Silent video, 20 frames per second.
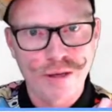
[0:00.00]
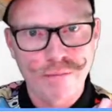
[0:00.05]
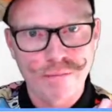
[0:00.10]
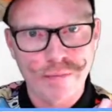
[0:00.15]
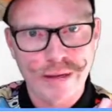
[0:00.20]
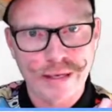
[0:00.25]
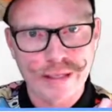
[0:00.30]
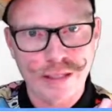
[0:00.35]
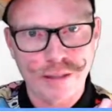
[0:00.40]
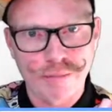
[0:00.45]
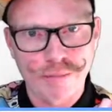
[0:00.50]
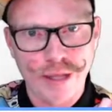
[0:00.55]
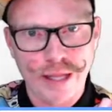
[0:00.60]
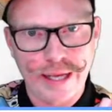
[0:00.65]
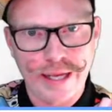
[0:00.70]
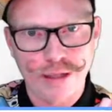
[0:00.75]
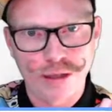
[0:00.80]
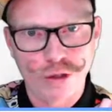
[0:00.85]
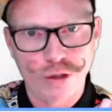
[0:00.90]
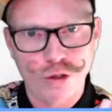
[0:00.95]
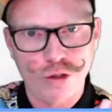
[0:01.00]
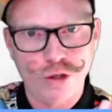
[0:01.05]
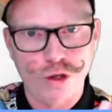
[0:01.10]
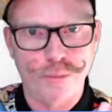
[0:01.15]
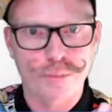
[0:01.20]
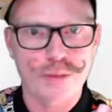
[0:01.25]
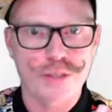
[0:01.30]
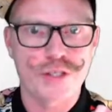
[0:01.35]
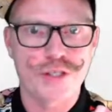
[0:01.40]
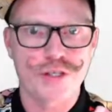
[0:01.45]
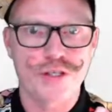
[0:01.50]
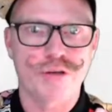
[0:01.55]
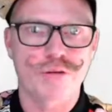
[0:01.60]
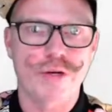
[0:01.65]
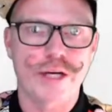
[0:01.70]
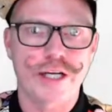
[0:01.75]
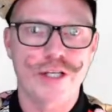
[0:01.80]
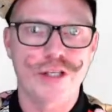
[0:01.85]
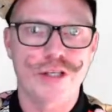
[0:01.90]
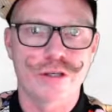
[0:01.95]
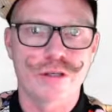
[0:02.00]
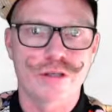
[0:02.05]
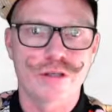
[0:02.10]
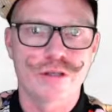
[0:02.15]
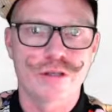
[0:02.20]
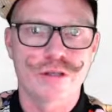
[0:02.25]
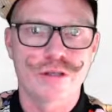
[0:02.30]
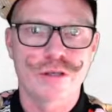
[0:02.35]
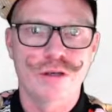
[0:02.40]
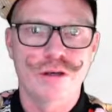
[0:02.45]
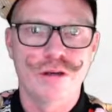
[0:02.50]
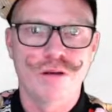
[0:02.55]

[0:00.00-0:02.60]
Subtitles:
Make them like look opposite directions.